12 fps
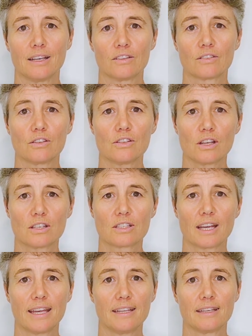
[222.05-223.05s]
so just
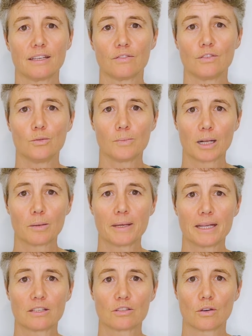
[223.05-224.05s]
taking a few
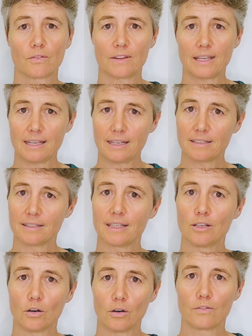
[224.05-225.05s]
millimetres off the end, and
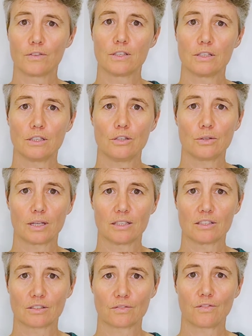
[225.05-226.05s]
then often you can
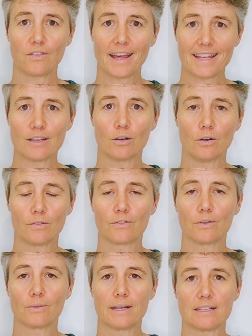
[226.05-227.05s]
just flake off
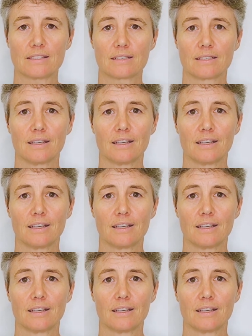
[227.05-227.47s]
the rest